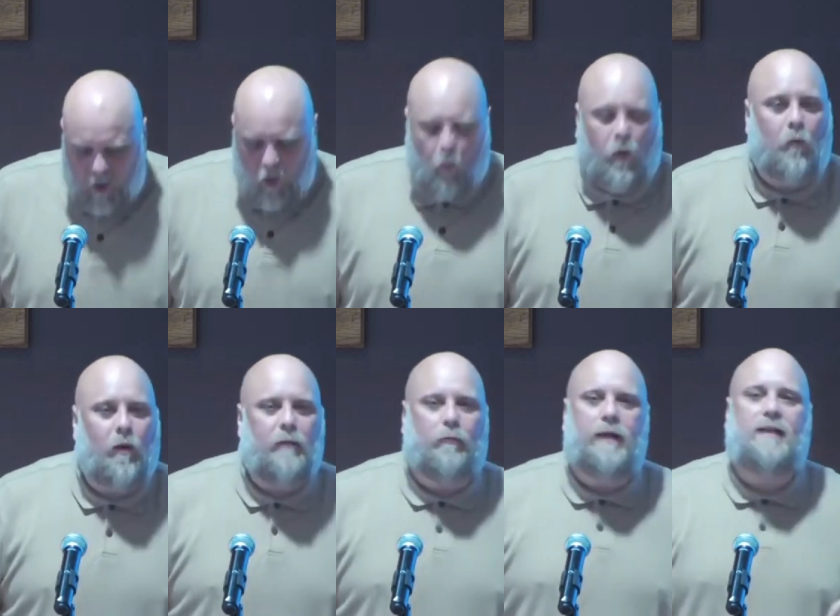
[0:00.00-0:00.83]
When
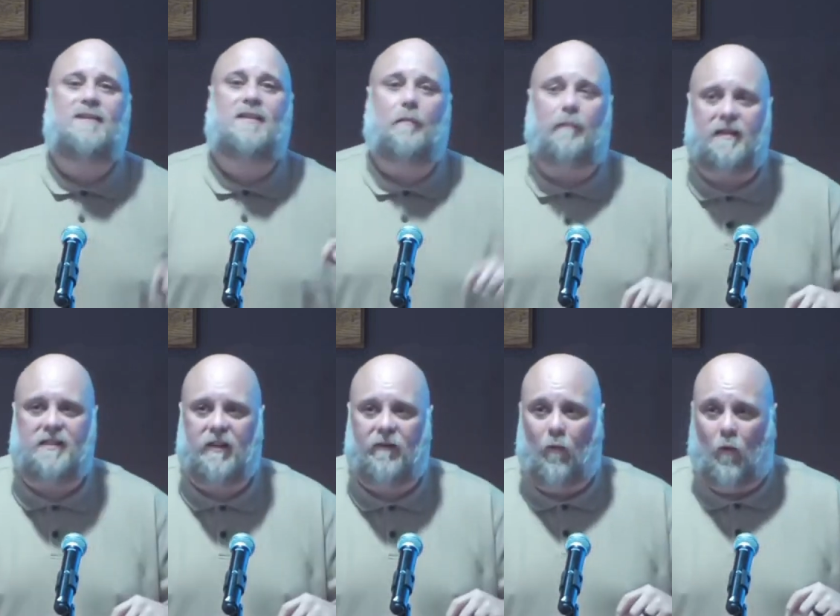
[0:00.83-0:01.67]
we read
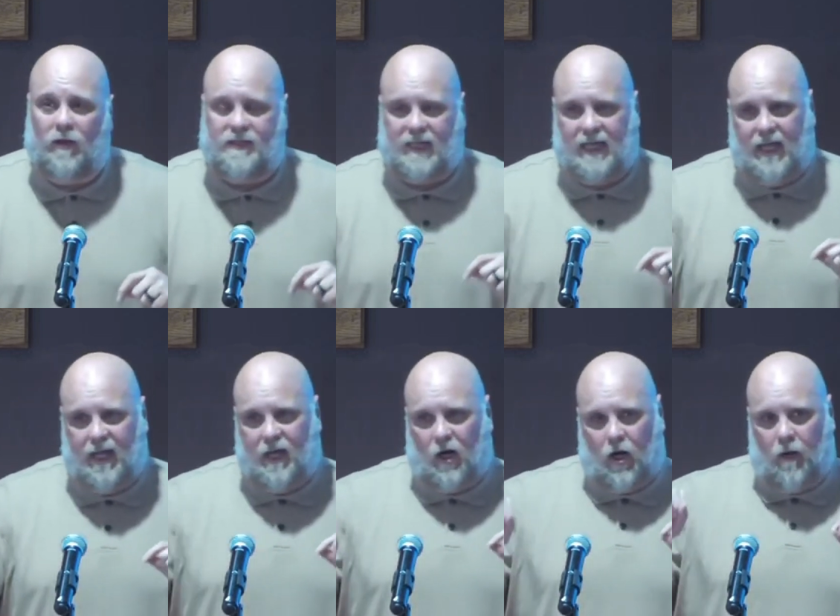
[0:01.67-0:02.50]
submissive, once
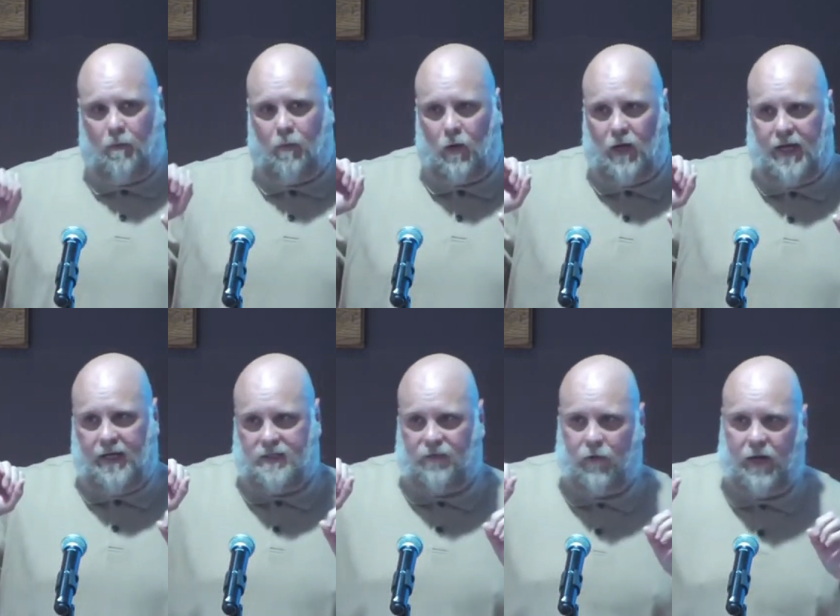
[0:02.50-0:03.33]
again, our
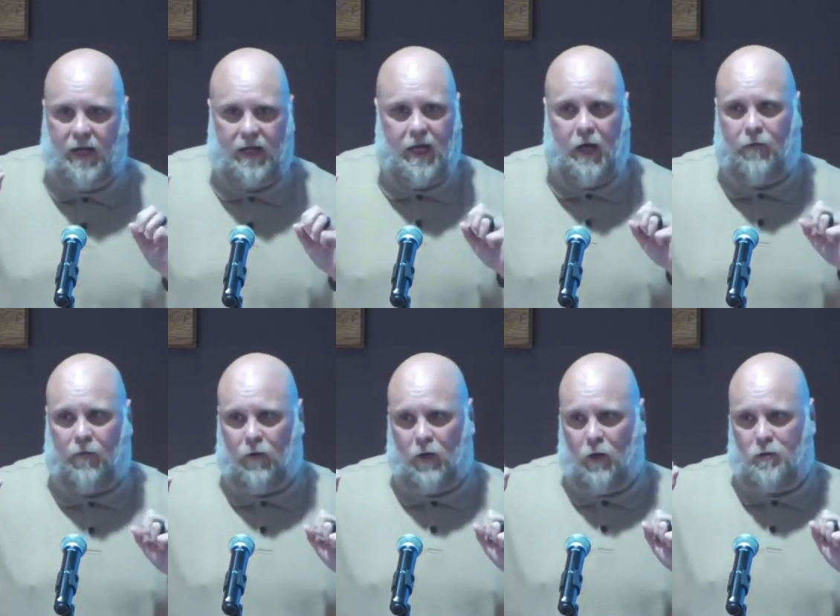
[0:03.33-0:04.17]
brains, if we're not careful,
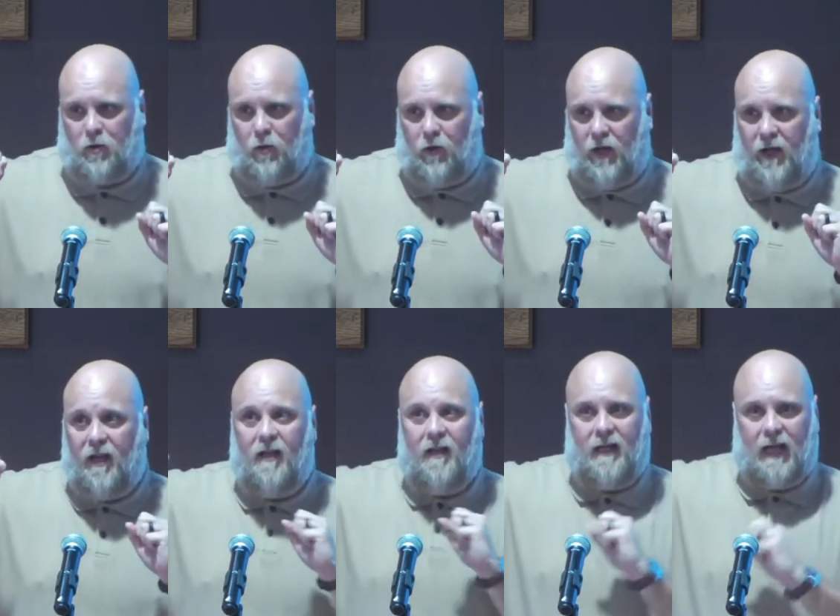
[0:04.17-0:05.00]
go to the
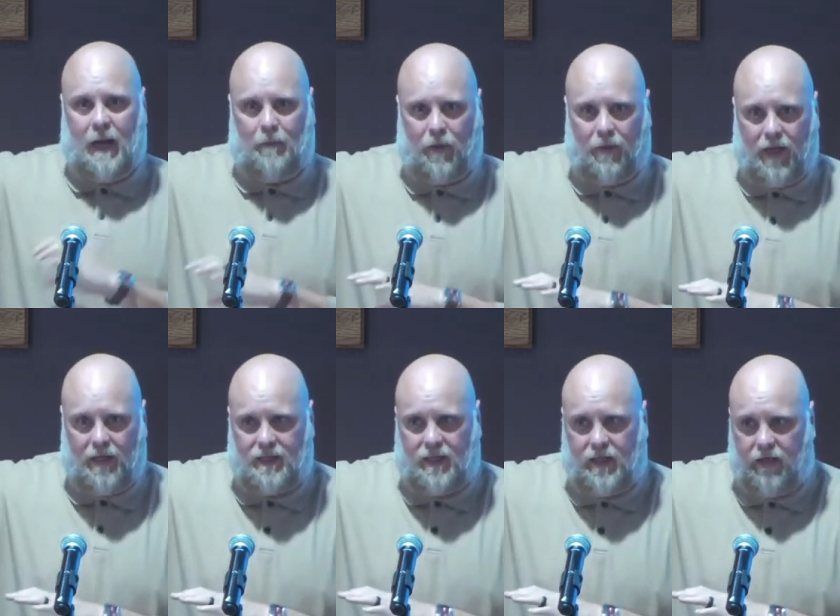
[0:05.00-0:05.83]

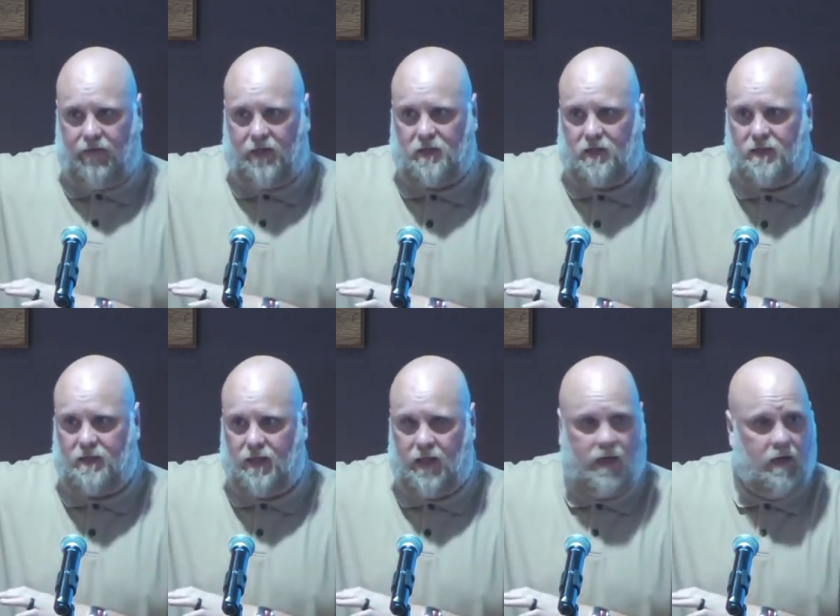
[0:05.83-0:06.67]
compromising convictions
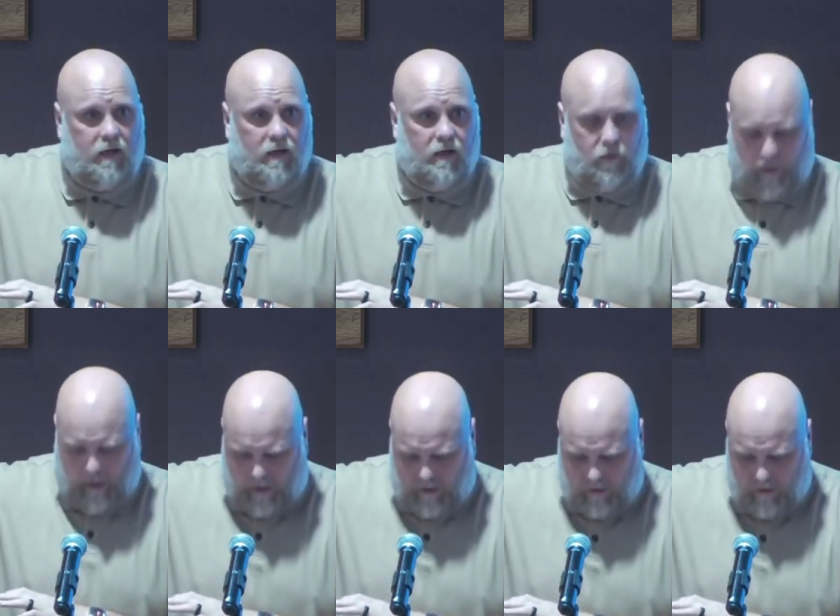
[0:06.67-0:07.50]
thing,
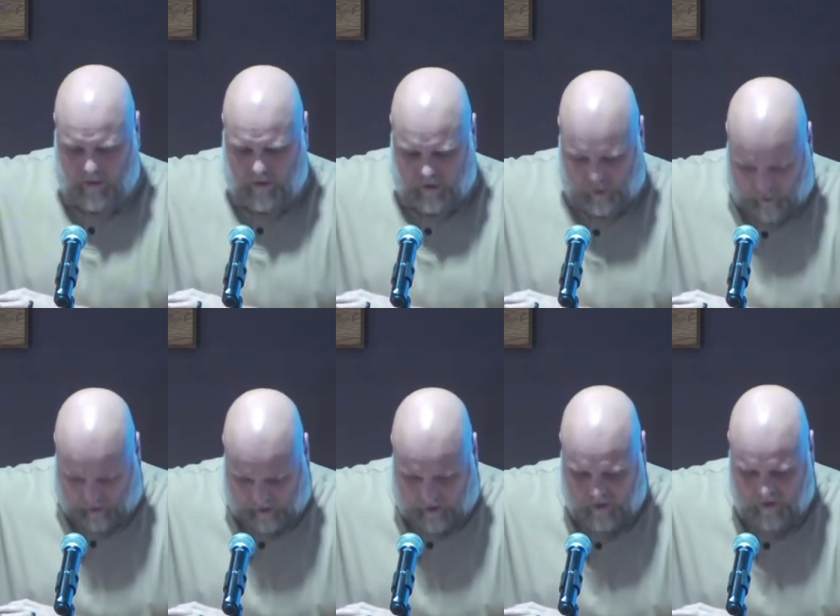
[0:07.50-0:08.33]
right? Okay?